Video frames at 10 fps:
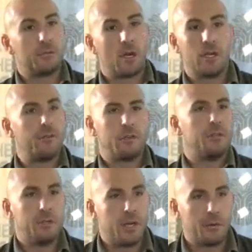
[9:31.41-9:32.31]
I'd never
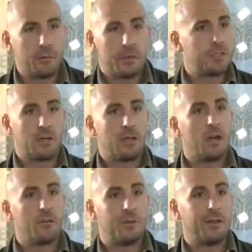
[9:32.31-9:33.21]
interviewed anyone in my entire
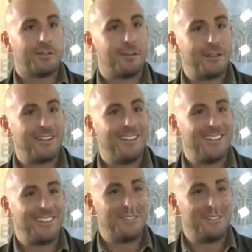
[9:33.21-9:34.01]
life, mate, until